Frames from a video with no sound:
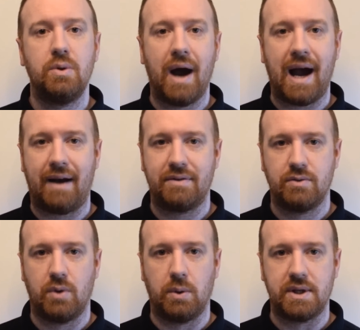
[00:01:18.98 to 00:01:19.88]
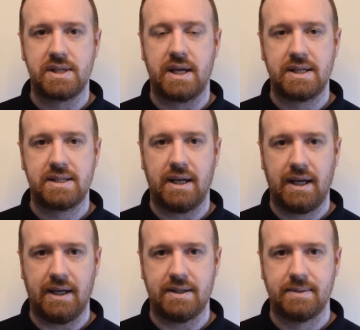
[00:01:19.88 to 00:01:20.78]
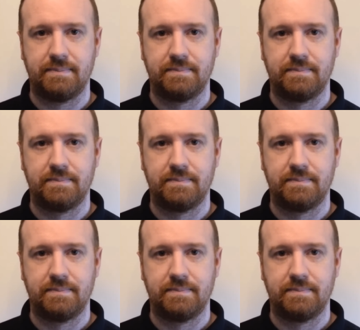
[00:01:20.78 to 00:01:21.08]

you have to roll a 6 to hit.